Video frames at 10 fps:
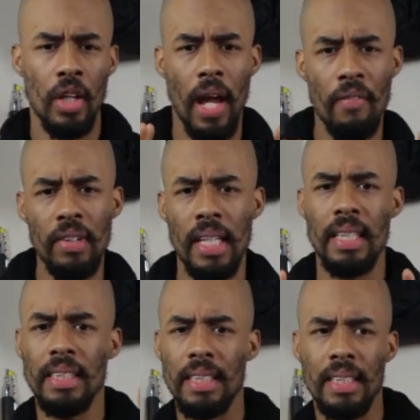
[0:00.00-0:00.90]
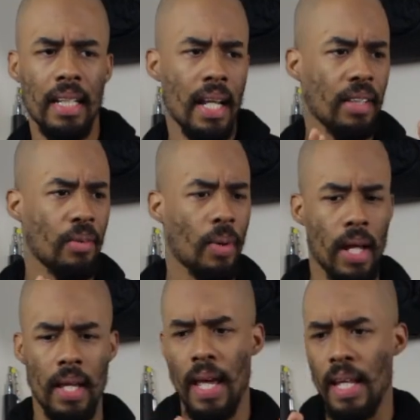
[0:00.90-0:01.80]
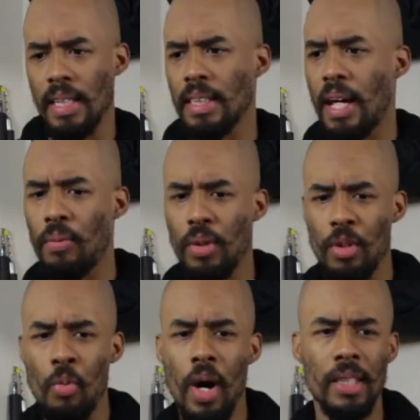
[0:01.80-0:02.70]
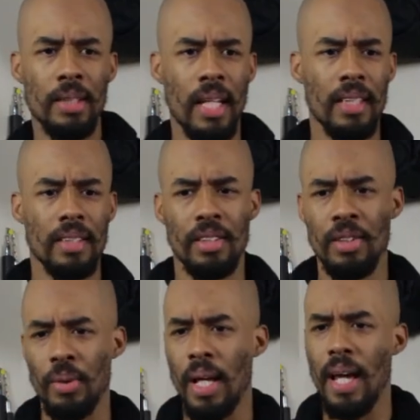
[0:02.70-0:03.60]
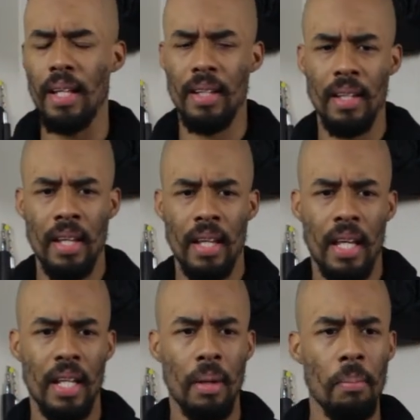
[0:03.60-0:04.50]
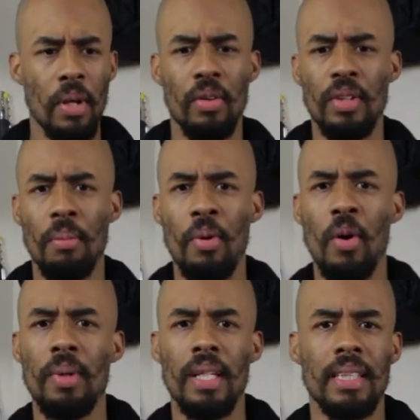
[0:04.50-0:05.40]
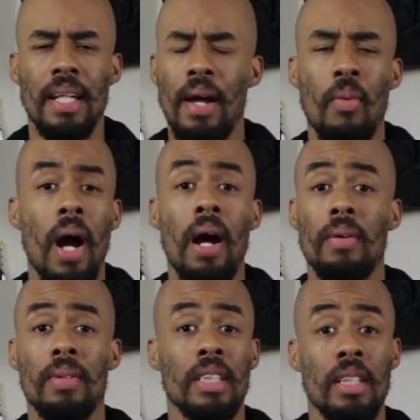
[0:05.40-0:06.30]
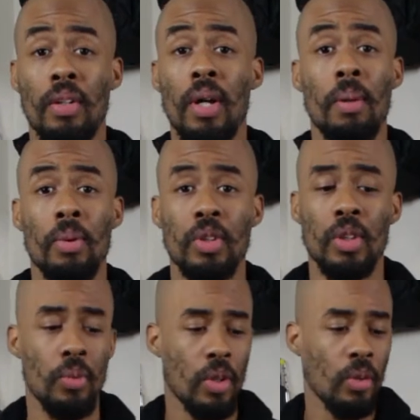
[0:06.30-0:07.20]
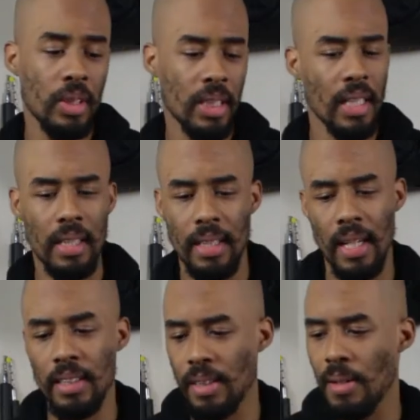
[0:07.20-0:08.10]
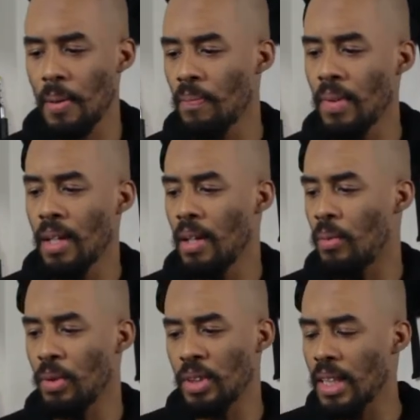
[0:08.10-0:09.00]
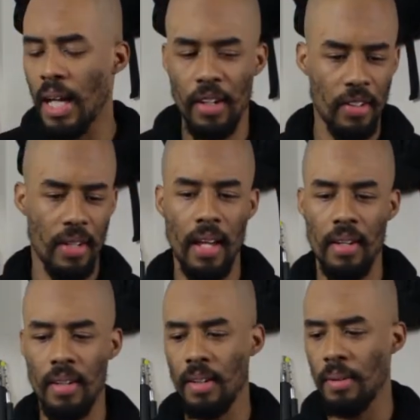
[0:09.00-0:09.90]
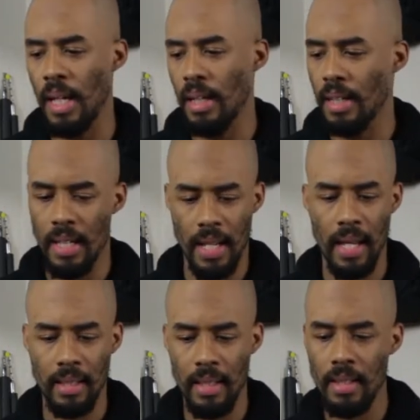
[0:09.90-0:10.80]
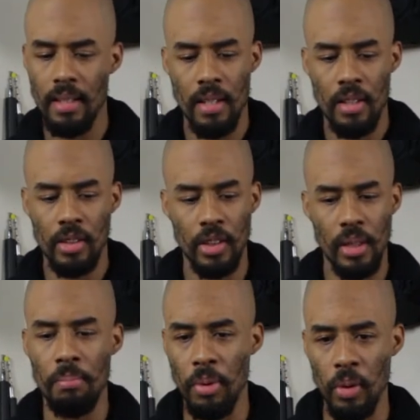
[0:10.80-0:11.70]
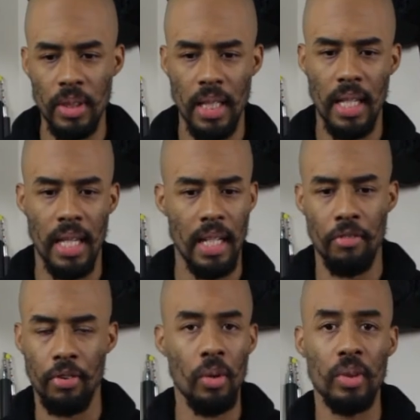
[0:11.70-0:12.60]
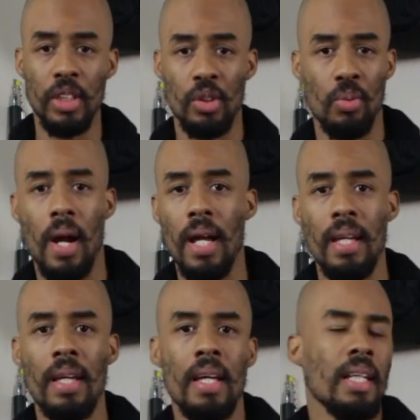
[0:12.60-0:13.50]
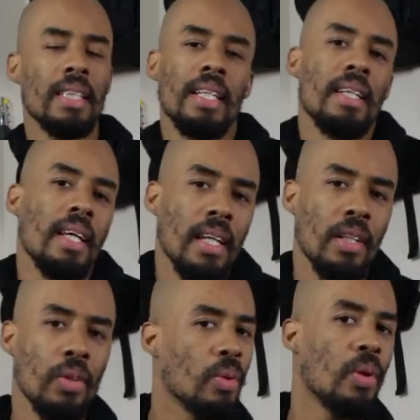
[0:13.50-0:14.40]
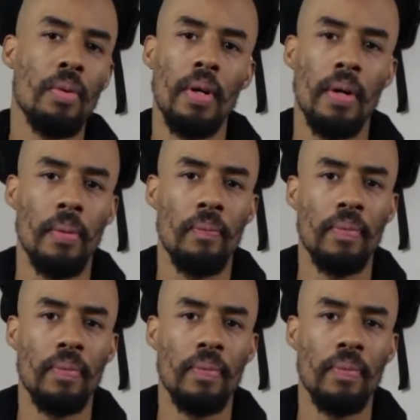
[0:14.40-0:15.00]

everything is just connected right. And it's like when you watch dancers do that in the middle of the moment, it's like, wow, it's incredible. So when you see a dancer, when you see that creator get connected to the music and the flow just right, it's like they can't do no wrong.